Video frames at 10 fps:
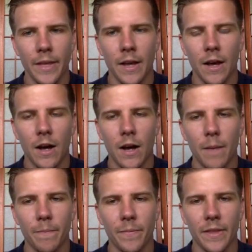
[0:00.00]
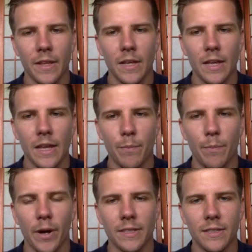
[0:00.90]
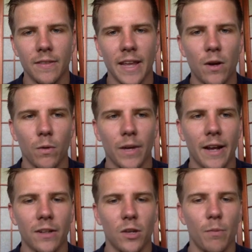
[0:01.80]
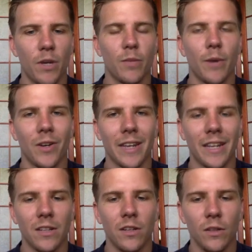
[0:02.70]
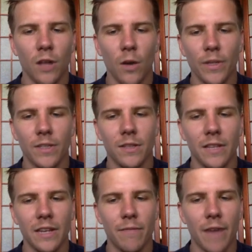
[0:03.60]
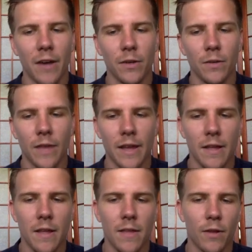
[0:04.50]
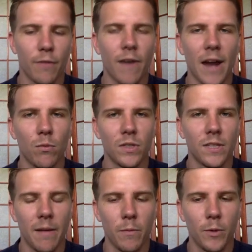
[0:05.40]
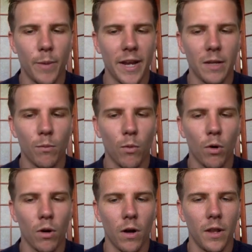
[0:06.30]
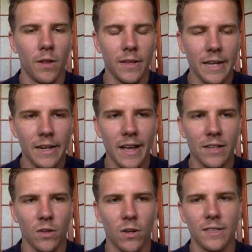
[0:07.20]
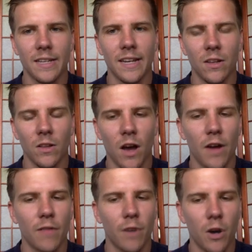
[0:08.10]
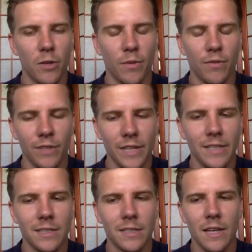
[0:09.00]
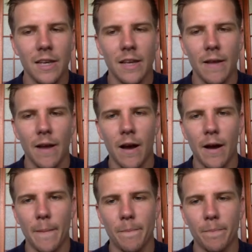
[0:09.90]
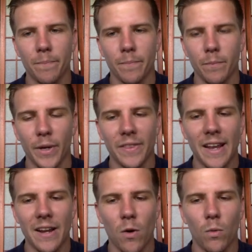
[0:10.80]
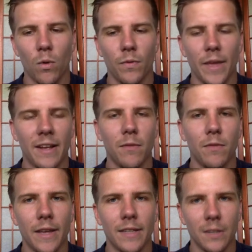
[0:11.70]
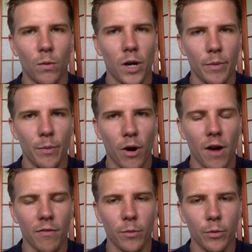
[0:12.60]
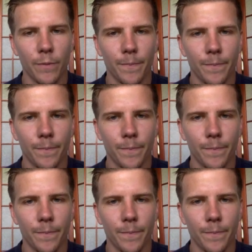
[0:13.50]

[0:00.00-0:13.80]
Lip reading: but they don't care so much about getting the lowest lead value. They're fine with spending more on a lead as long as they get a lot of volume of leads, but they still want to be profitable.